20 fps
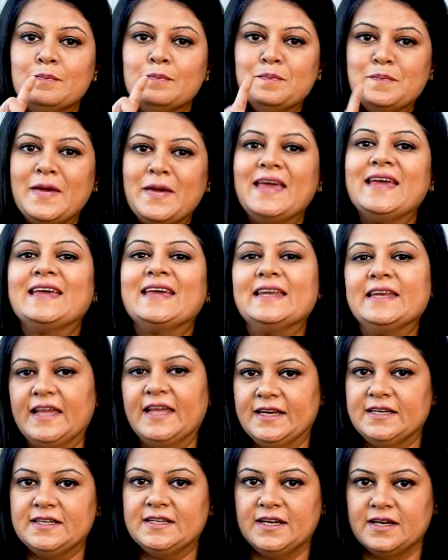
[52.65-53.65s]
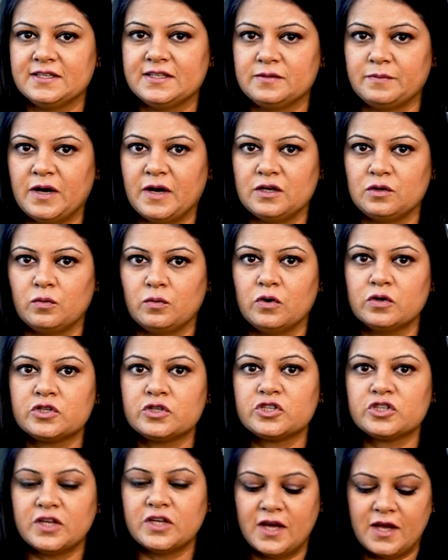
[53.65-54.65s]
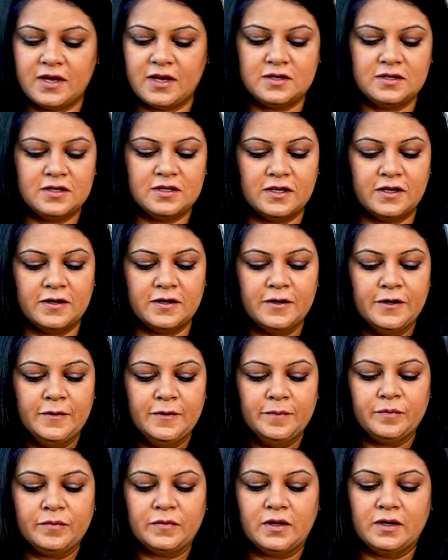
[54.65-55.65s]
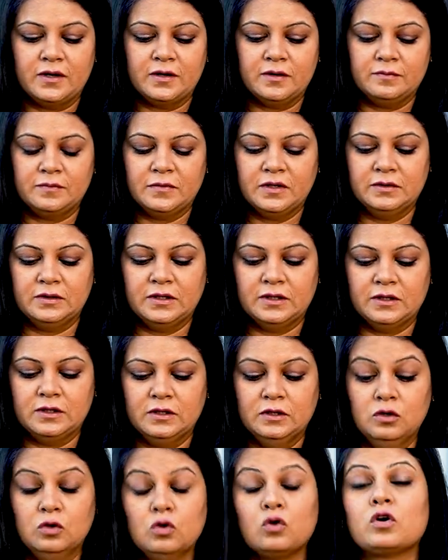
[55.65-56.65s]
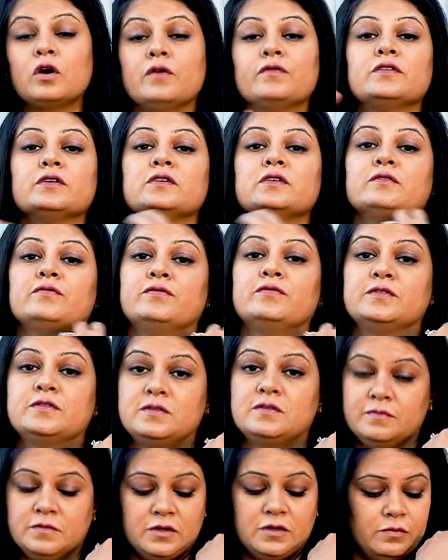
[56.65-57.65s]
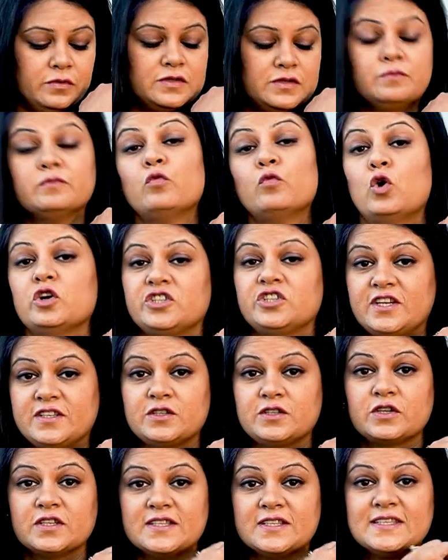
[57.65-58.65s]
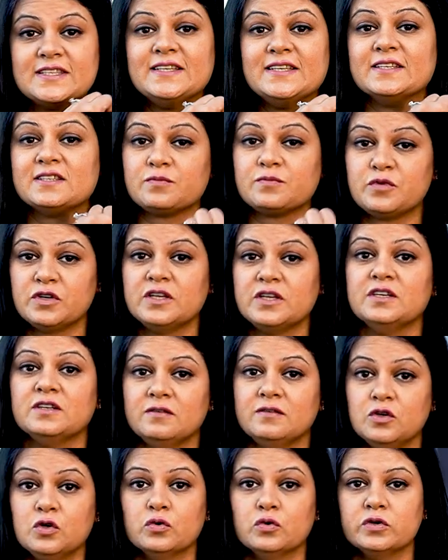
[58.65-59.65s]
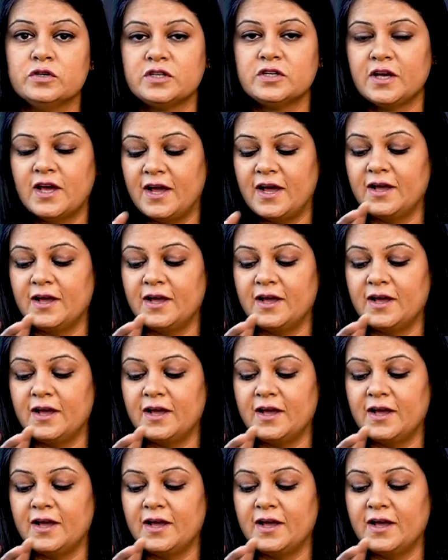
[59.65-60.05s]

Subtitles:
make in India smartwatch, and the look of the watch, as you can see, is pretty good.